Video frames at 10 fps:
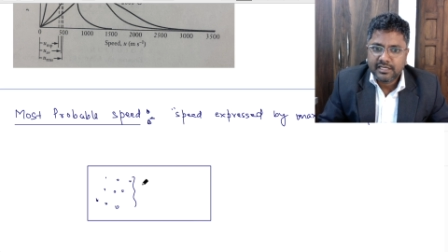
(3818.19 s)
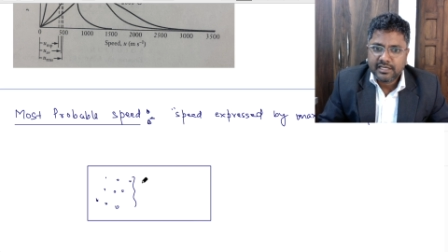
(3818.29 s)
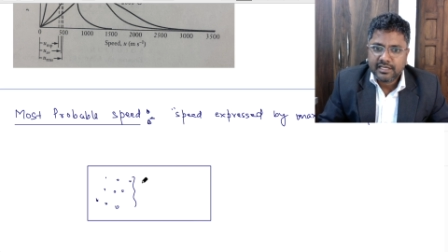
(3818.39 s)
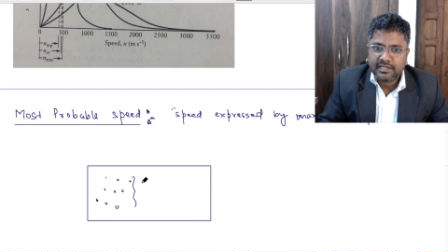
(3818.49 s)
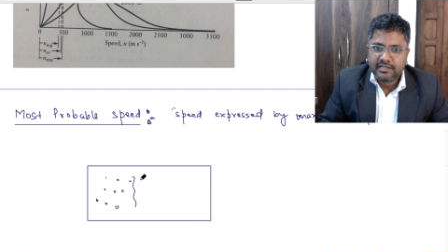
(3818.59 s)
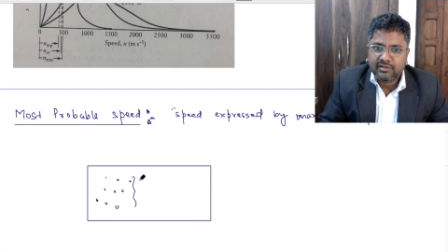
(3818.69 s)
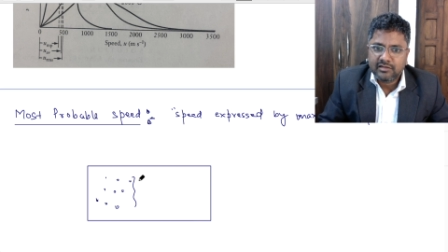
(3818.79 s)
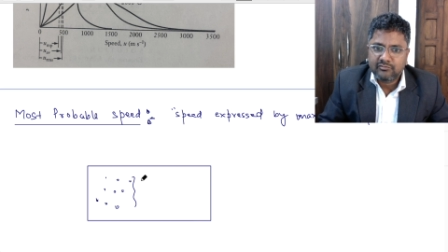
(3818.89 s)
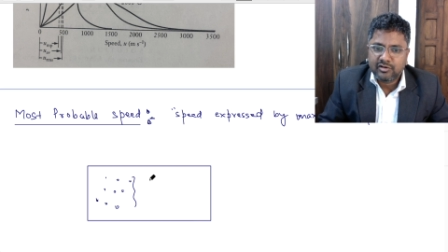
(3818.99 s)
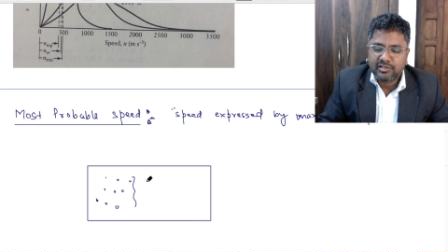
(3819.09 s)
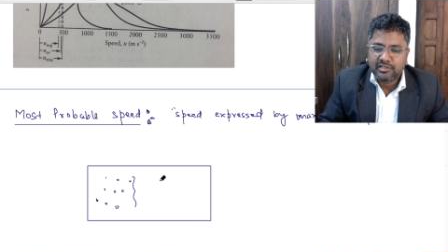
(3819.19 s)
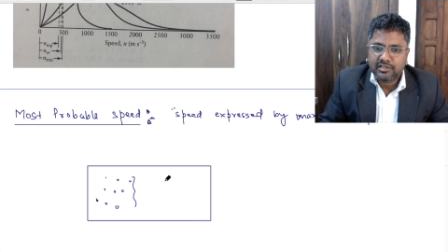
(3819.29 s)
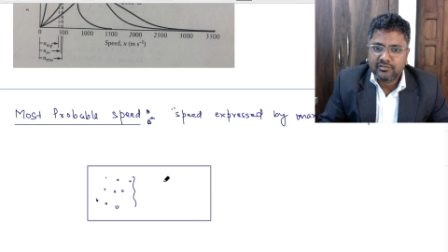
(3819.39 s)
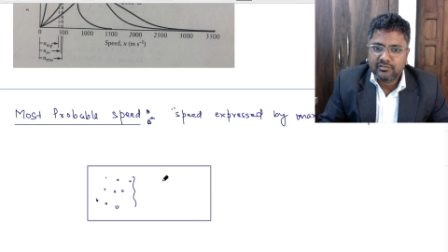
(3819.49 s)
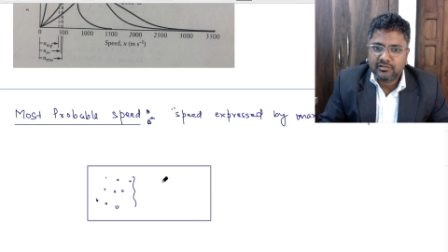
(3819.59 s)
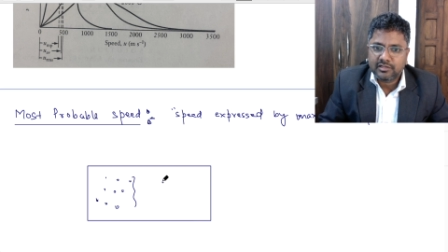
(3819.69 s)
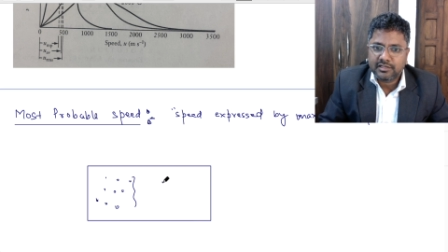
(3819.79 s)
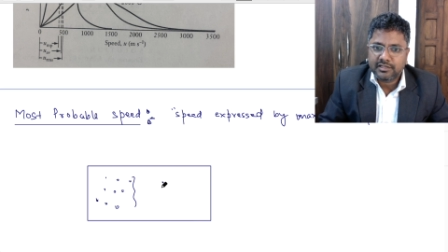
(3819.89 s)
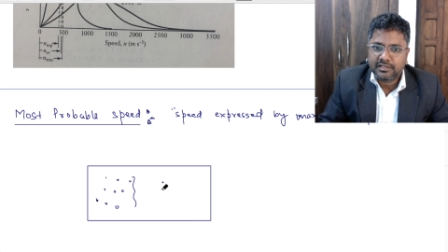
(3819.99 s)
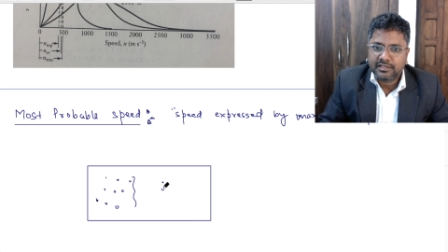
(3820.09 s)
n1 molecule
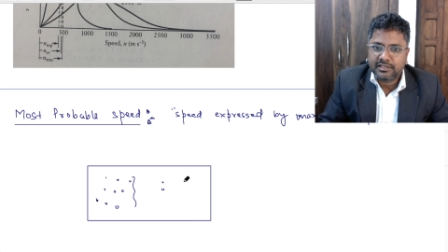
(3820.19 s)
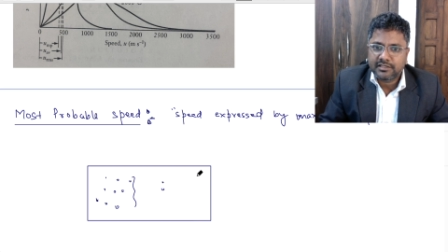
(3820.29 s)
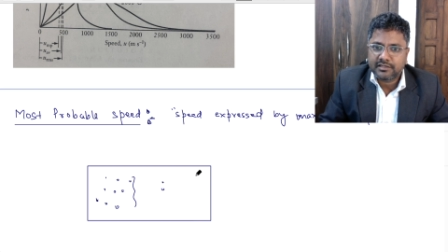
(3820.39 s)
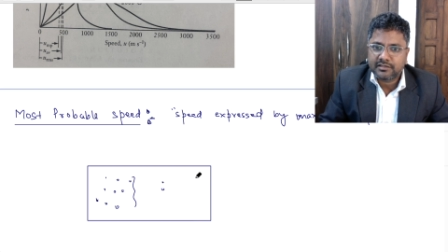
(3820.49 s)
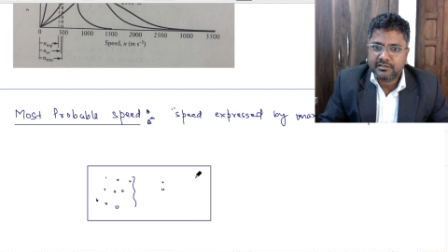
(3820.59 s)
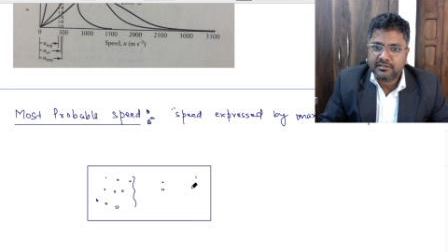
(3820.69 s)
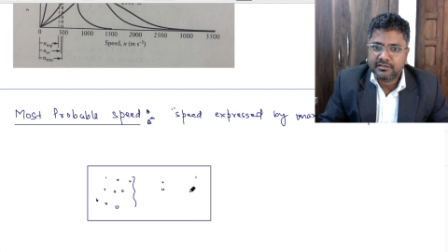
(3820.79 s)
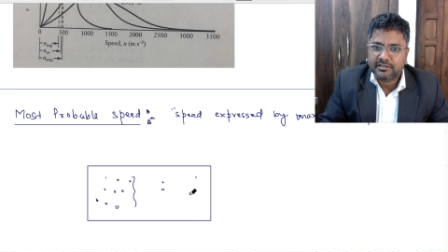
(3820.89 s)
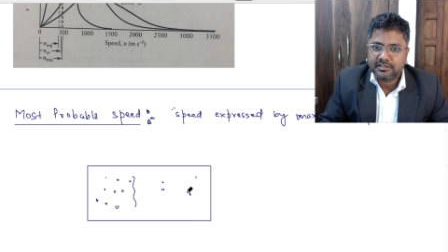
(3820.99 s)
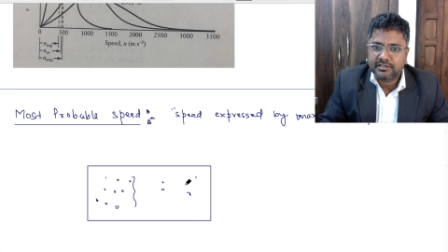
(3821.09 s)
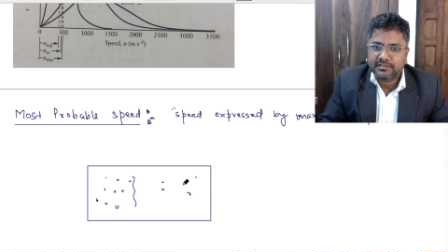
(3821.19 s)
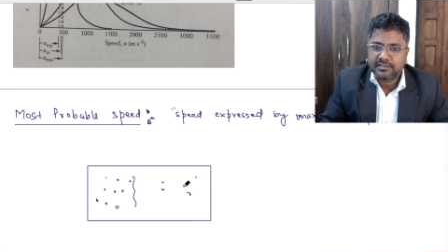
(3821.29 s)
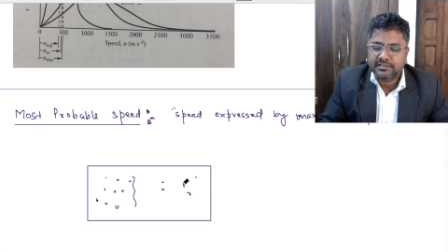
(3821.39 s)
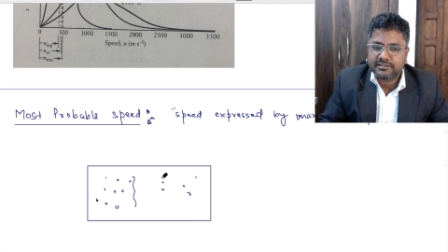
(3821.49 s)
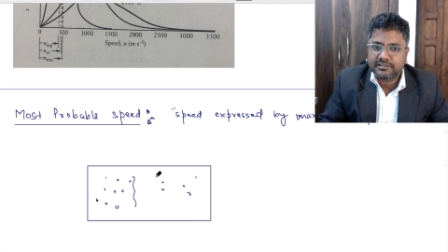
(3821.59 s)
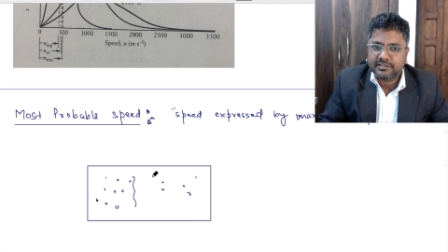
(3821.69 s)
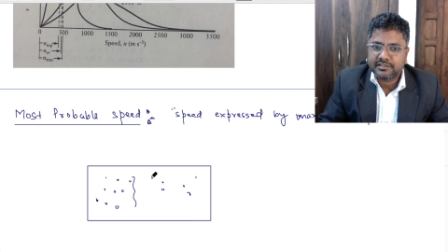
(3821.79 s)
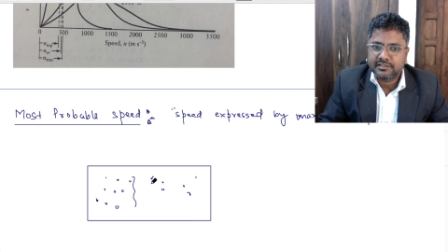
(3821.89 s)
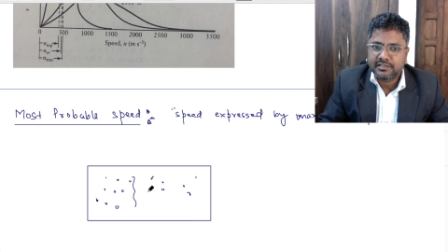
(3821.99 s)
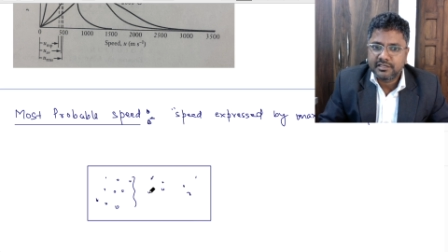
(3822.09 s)
here in this,
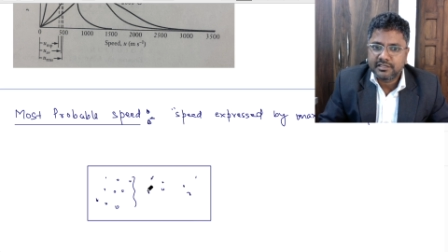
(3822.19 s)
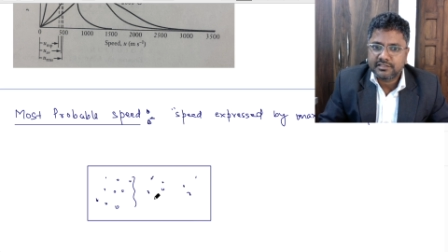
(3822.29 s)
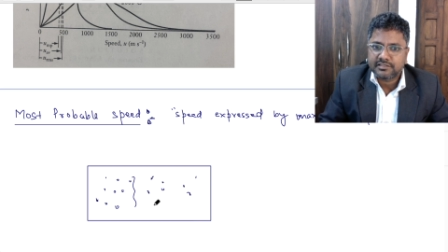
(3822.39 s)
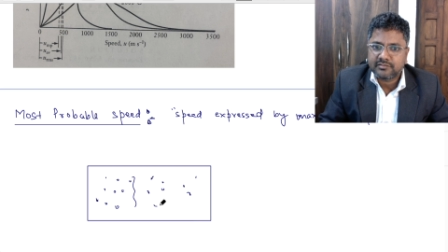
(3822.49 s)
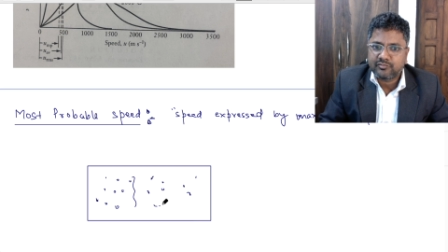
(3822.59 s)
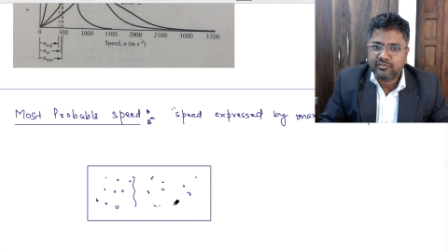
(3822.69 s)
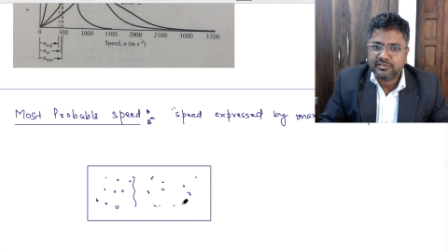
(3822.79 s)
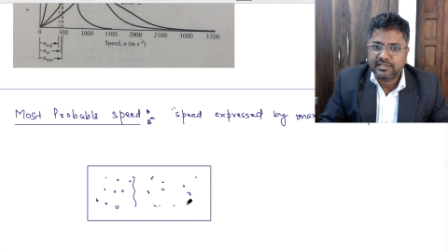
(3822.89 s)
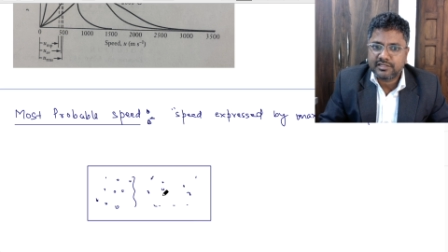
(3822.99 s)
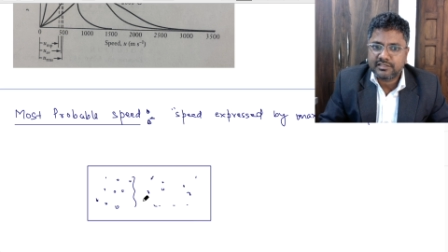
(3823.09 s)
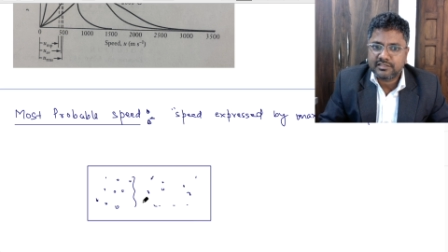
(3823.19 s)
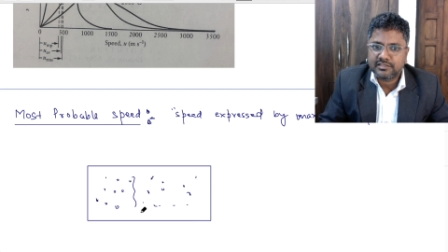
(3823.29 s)
suppose that